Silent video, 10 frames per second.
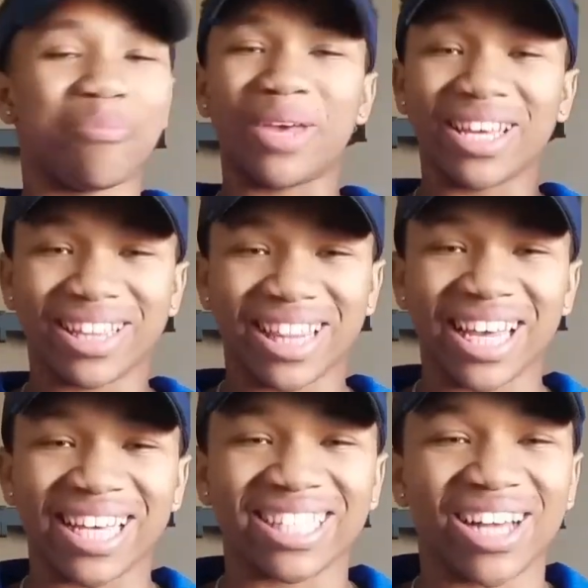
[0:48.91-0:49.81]
big
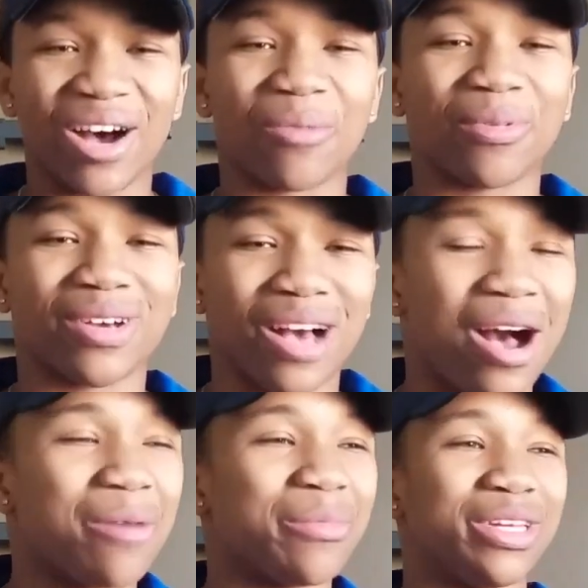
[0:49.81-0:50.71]
things
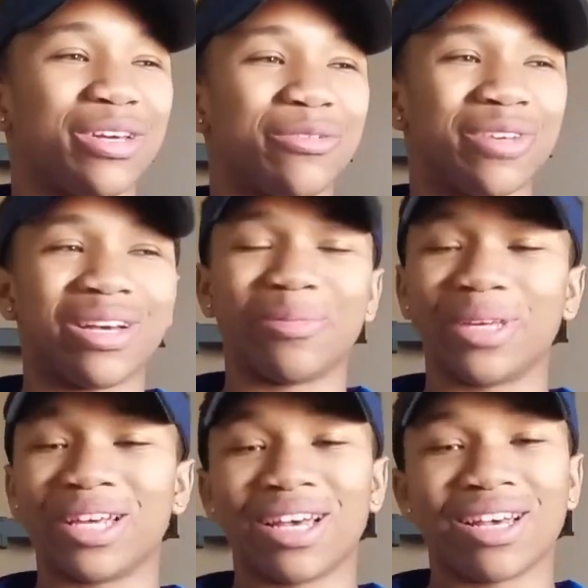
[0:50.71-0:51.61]
upcoming, you feel
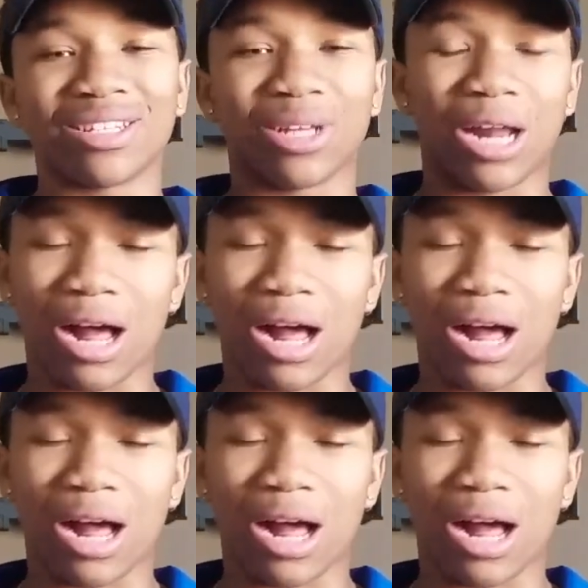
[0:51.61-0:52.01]
me? So the